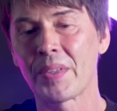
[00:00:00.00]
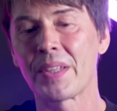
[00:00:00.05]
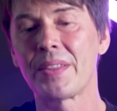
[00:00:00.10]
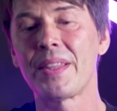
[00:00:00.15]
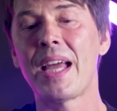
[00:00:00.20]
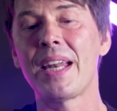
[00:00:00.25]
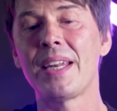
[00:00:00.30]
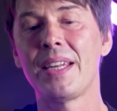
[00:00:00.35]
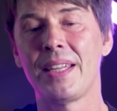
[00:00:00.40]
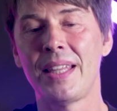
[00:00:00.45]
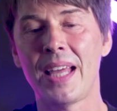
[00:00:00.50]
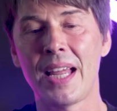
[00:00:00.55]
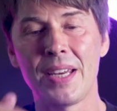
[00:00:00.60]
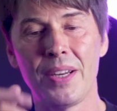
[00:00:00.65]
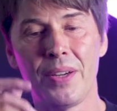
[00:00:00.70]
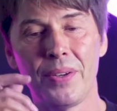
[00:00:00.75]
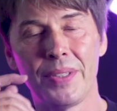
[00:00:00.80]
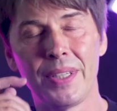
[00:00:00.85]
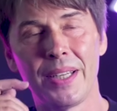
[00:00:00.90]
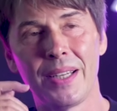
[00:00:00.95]
then,
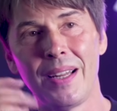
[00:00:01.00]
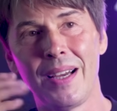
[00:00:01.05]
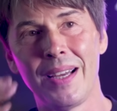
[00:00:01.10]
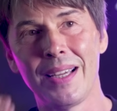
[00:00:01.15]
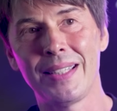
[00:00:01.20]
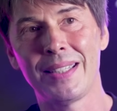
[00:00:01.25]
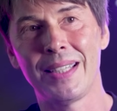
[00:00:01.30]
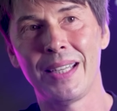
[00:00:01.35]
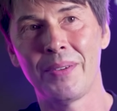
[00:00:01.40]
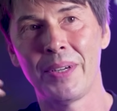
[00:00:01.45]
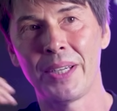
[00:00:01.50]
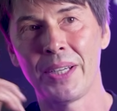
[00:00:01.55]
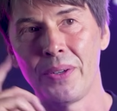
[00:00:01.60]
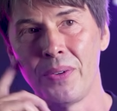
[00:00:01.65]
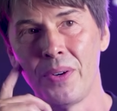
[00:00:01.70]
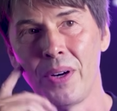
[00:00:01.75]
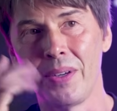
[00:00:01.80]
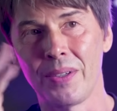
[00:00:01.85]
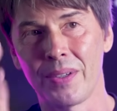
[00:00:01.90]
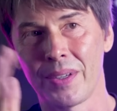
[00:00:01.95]
then you're delighted when
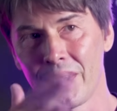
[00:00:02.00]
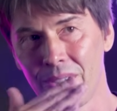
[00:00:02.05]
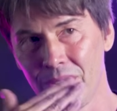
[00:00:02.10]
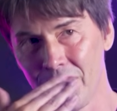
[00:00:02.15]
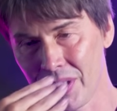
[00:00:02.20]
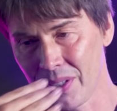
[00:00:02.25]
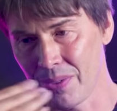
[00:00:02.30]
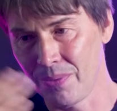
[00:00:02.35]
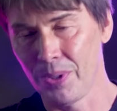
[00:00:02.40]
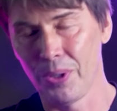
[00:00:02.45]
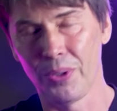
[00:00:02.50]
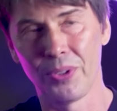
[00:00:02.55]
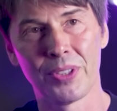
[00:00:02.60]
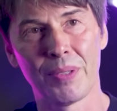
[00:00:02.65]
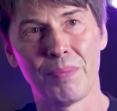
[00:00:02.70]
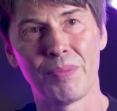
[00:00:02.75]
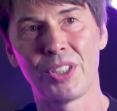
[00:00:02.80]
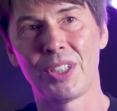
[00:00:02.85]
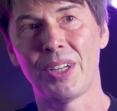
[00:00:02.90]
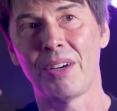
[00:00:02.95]
you're wrong because you can rule
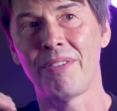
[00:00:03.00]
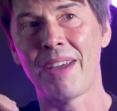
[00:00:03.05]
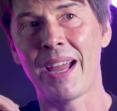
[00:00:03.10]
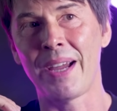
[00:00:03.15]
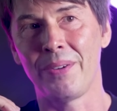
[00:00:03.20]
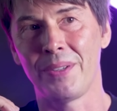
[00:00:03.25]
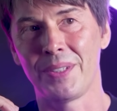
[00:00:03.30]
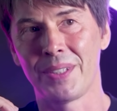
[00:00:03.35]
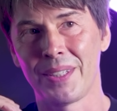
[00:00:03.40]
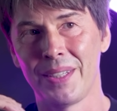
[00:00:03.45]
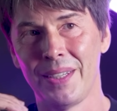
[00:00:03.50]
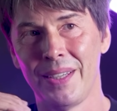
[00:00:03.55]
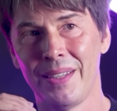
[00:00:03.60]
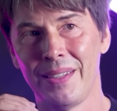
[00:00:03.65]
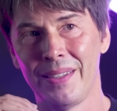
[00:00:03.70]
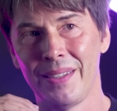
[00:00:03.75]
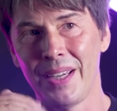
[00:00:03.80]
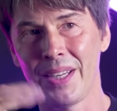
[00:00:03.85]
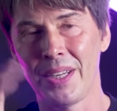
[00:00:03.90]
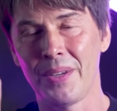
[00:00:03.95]
some stuff out
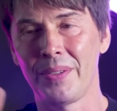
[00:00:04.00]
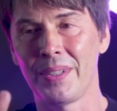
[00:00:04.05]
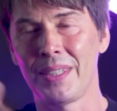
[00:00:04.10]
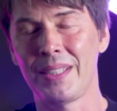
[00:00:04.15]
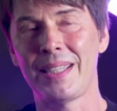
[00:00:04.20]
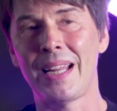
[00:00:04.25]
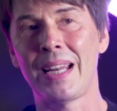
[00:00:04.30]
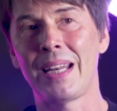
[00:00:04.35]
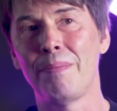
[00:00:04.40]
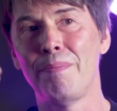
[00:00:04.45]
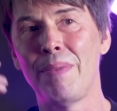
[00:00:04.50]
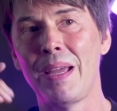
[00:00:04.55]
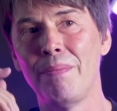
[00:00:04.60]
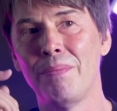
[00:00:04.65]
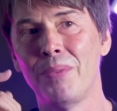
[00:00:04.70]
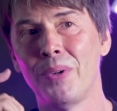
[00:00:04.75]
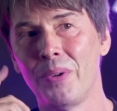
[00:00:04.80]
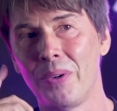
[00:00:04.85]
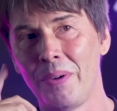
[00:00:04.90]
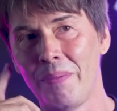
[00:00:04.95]
and you understand a
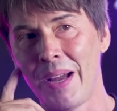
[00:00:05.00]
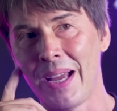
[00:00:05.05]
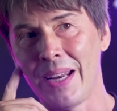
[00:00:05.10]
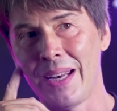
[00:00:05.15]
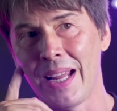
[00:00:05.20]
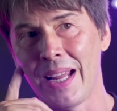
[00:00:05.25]
bit more about